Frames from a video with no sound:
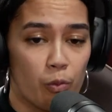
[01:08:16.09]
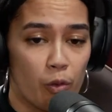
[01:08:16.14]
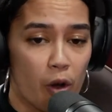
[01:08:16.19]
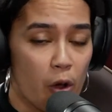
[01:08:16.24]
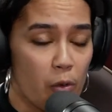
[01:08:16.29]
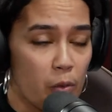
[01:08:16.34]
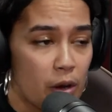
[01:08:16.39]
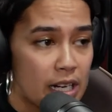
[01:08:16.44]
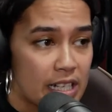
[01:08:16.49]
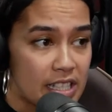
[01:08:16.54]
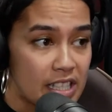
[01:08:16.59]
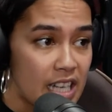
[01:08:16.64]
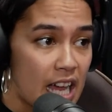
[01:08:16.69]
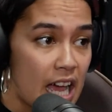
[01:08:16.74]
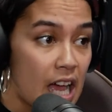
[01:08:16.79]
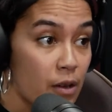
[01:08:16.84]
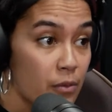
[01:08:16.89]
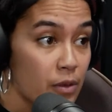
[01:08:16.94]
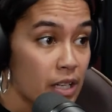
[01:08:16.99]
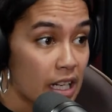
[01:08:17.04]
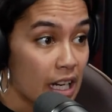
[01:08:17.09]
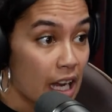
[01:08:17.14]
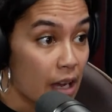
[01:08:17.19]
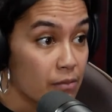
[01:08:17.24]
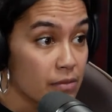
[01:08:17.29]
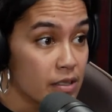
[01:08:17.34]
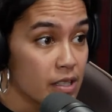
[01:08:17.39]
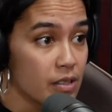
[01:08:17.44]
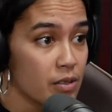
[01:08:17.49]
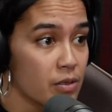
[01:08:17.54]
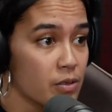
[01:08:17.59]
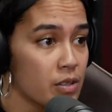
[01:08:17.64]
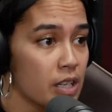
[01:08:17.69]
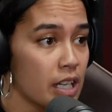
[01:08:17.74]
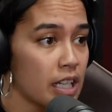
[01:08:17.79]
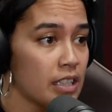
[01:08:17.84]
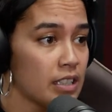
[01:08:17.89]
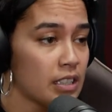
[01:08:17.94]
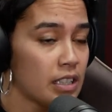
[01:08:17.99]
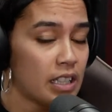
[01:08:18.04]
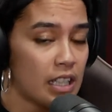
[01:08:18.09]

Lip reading: know where to start when it comes to talking.